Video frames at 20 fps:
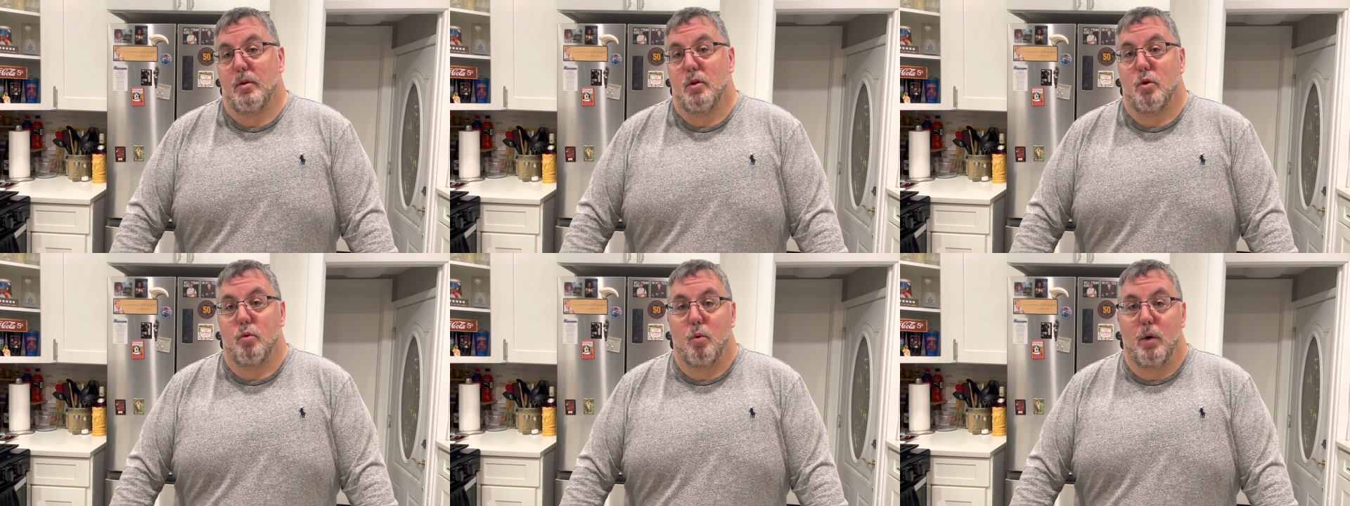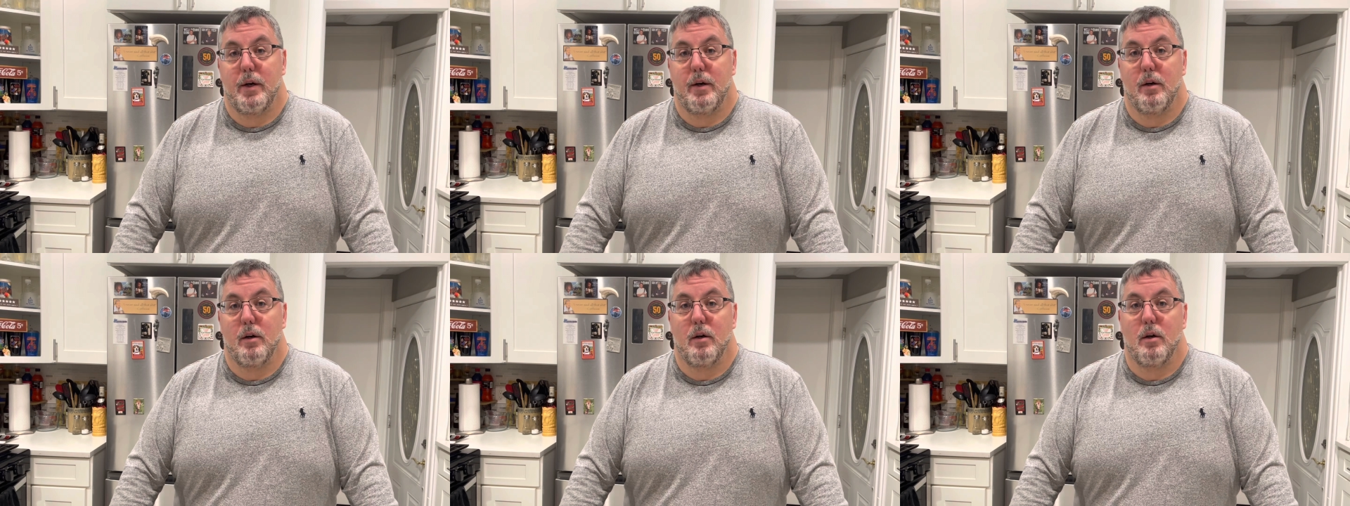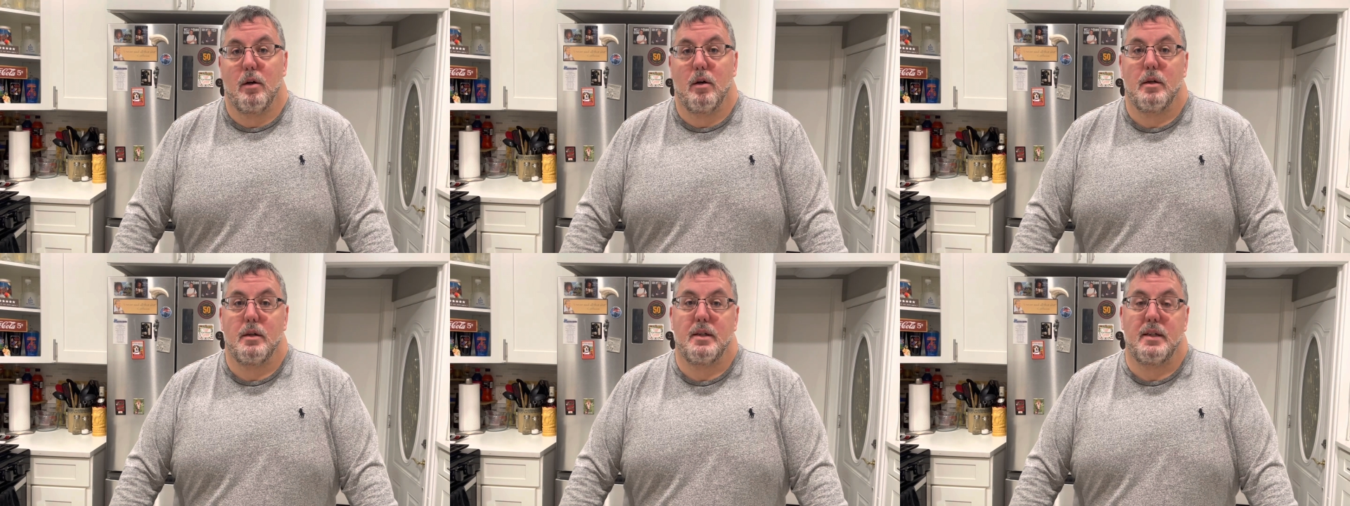
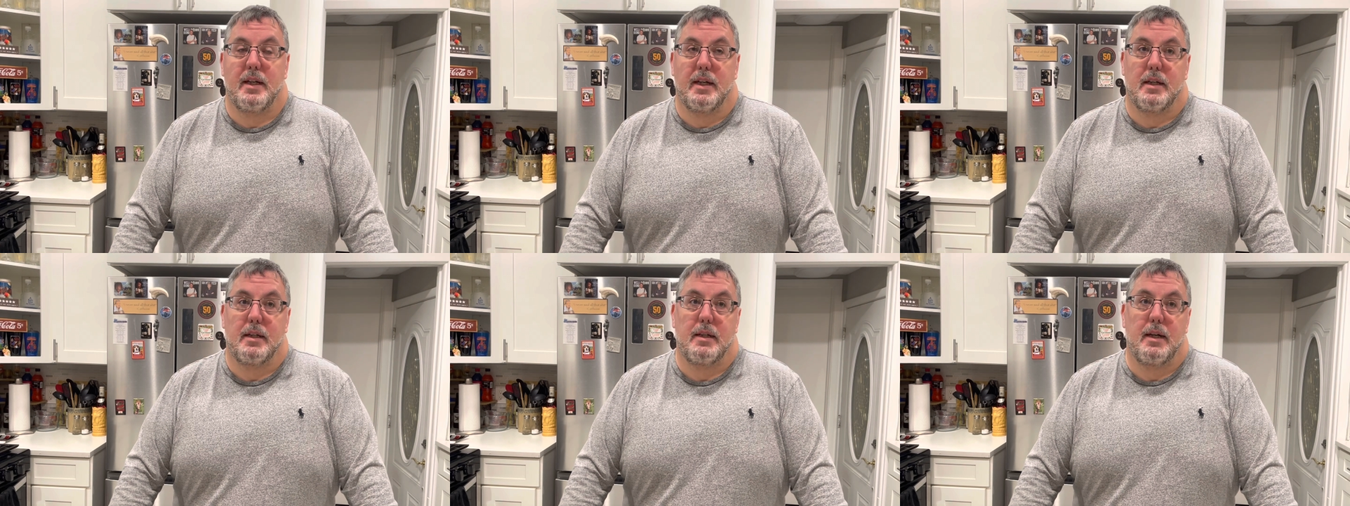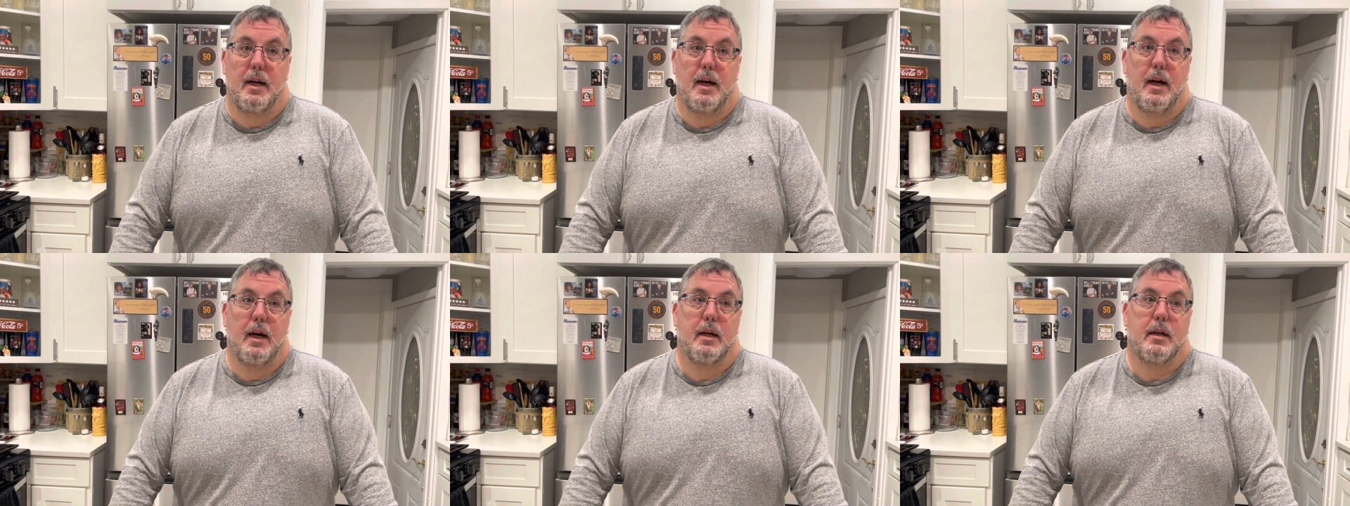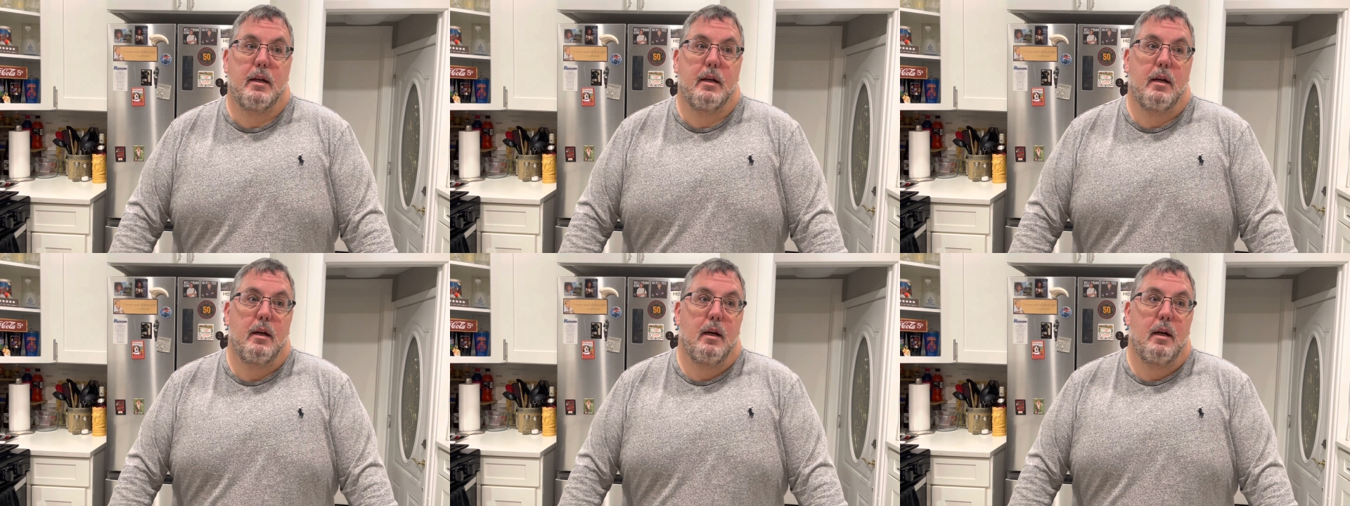Twitter, TikTok,